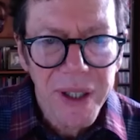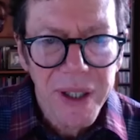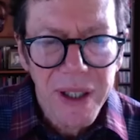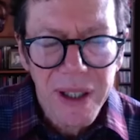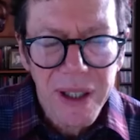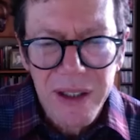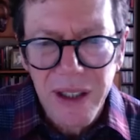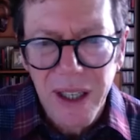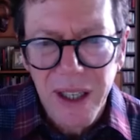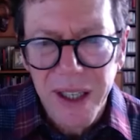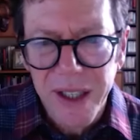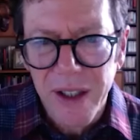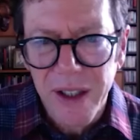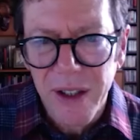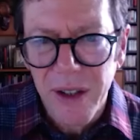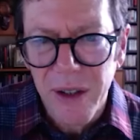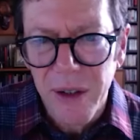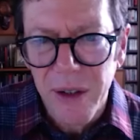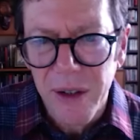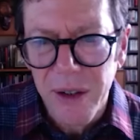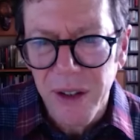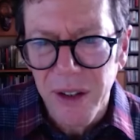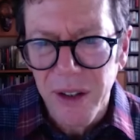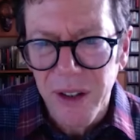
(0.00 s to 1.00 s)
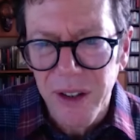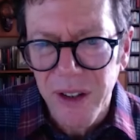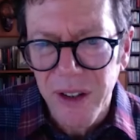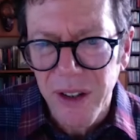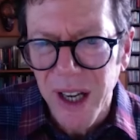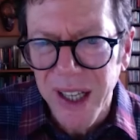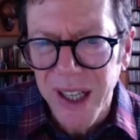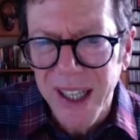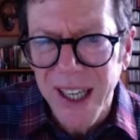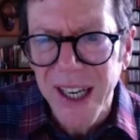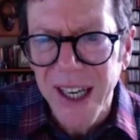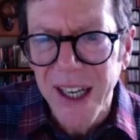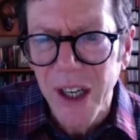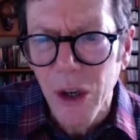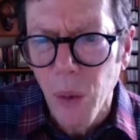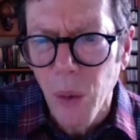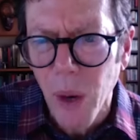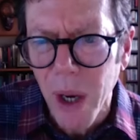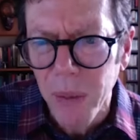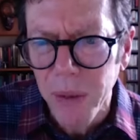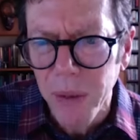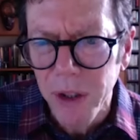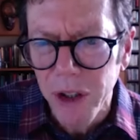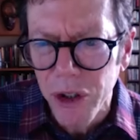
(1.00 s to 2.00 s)
like you're you're not getting
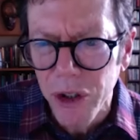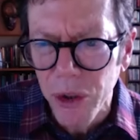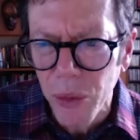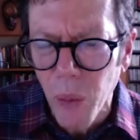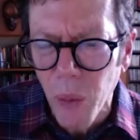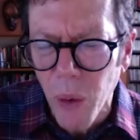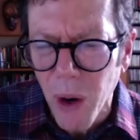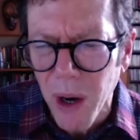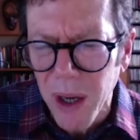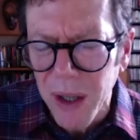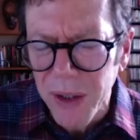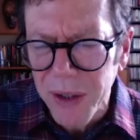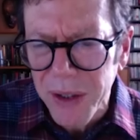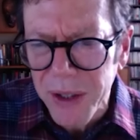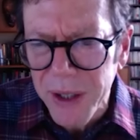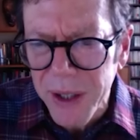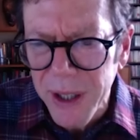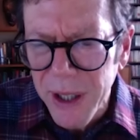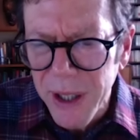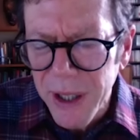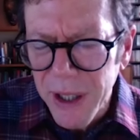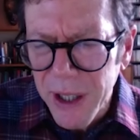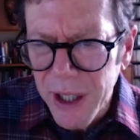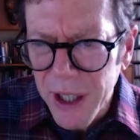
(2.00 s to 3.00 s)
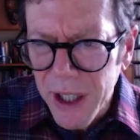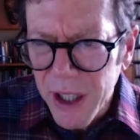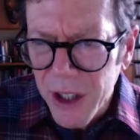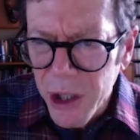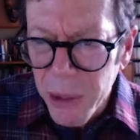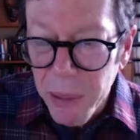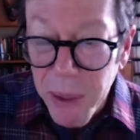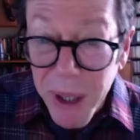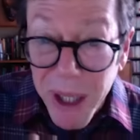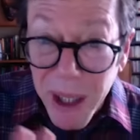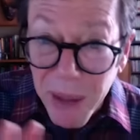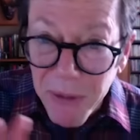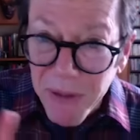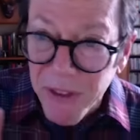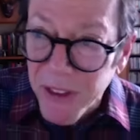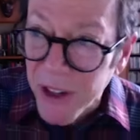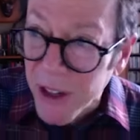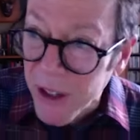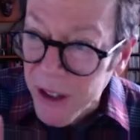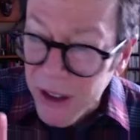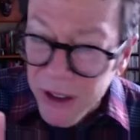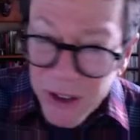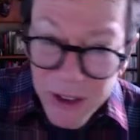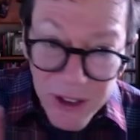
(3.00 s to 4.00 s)
quite what you want, you mm-hmm. become
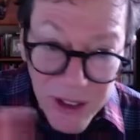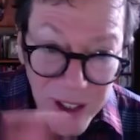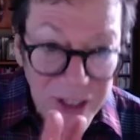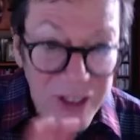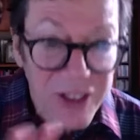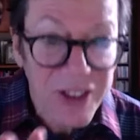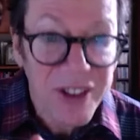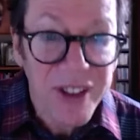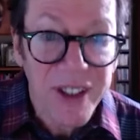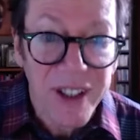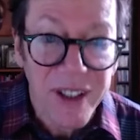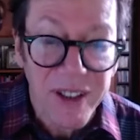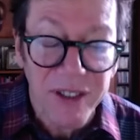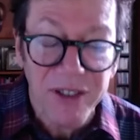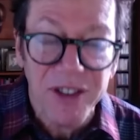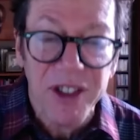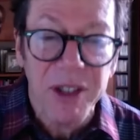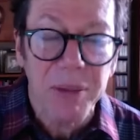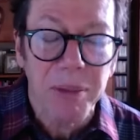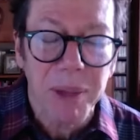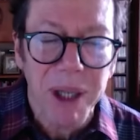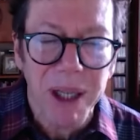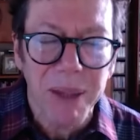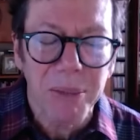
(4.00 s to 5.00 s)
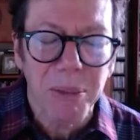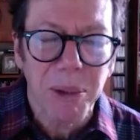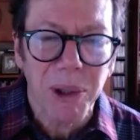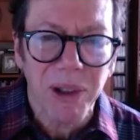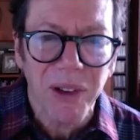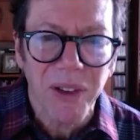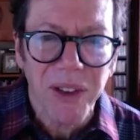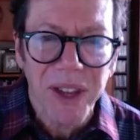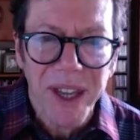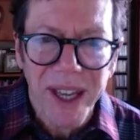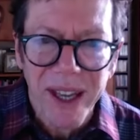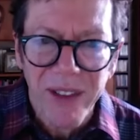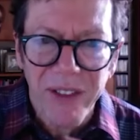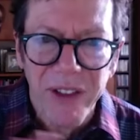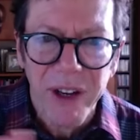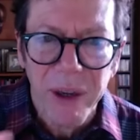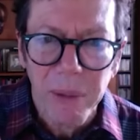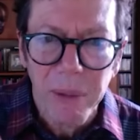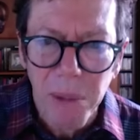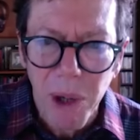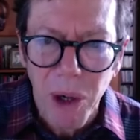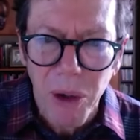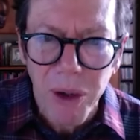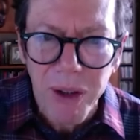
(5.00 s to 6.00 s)
very sensitive to people and their
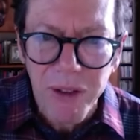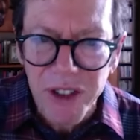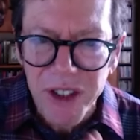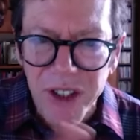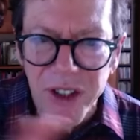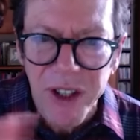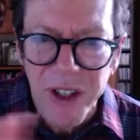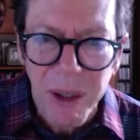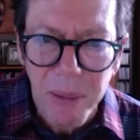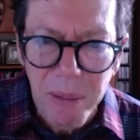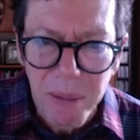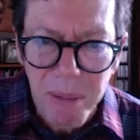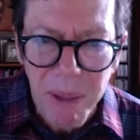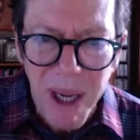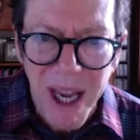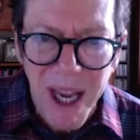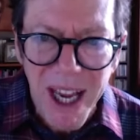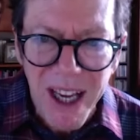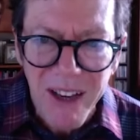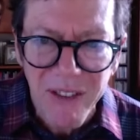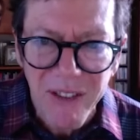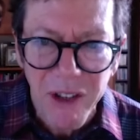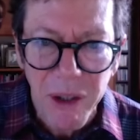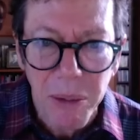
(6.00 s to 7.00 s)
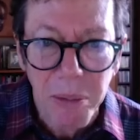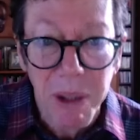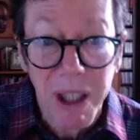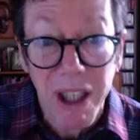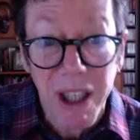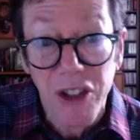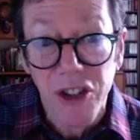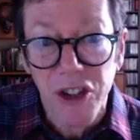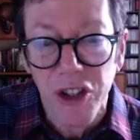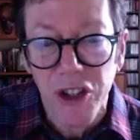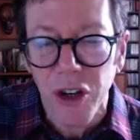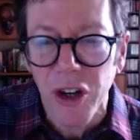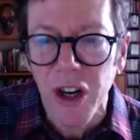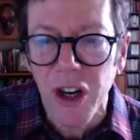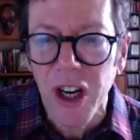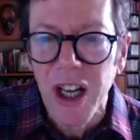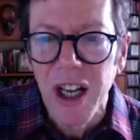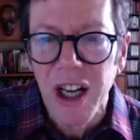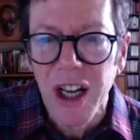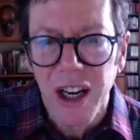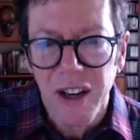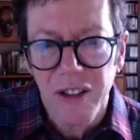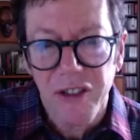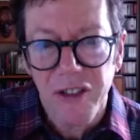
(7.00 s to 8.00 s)
motives and their behavior because you're
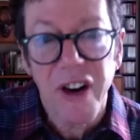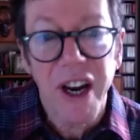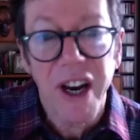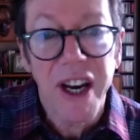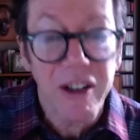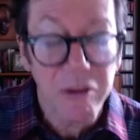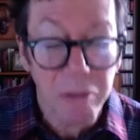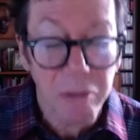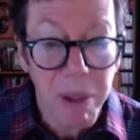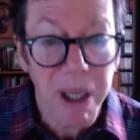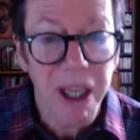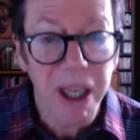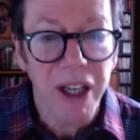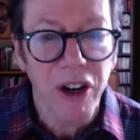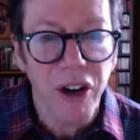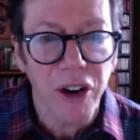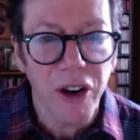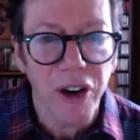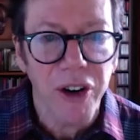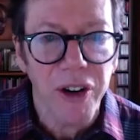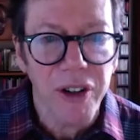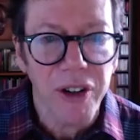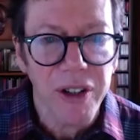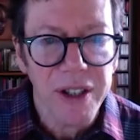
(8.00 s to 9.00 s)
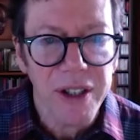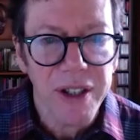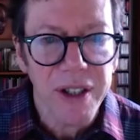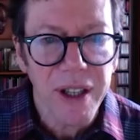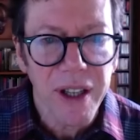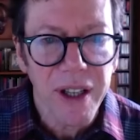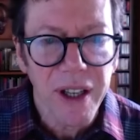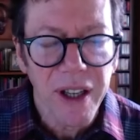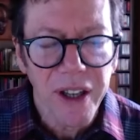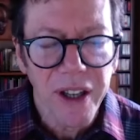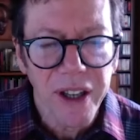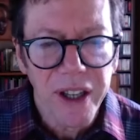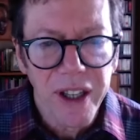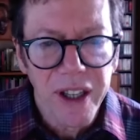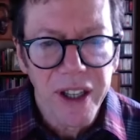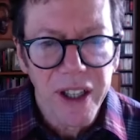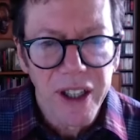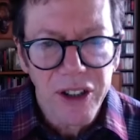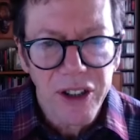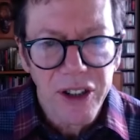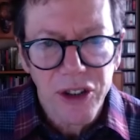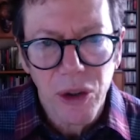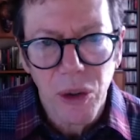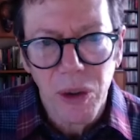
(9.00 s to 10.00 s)
afraid of being hurt.
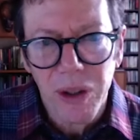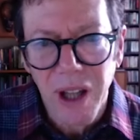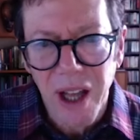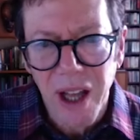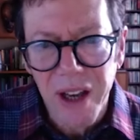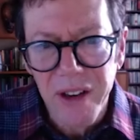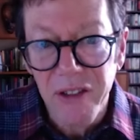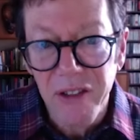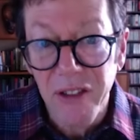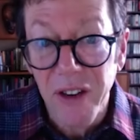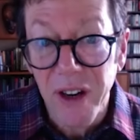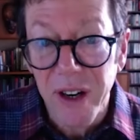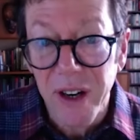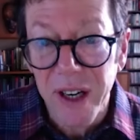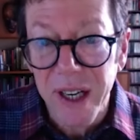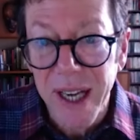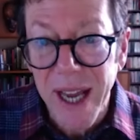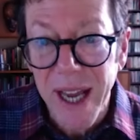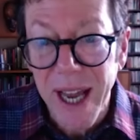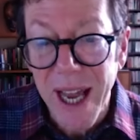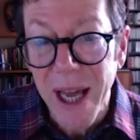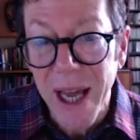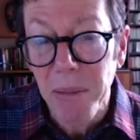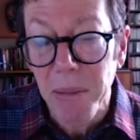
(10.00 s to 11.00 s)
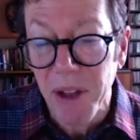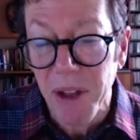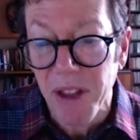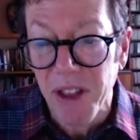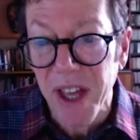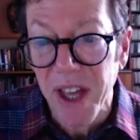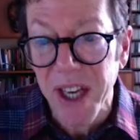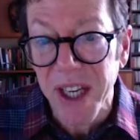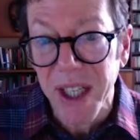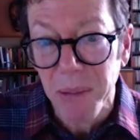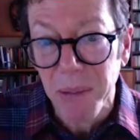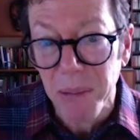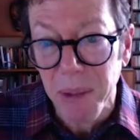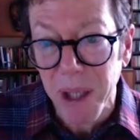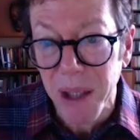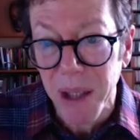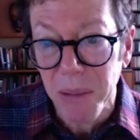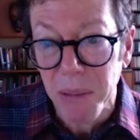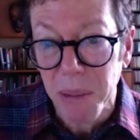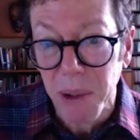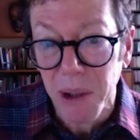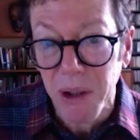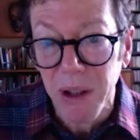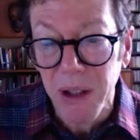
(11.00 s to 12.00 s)
So, a lot of very empathetic
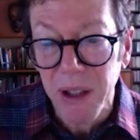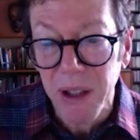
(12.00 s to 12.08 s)
people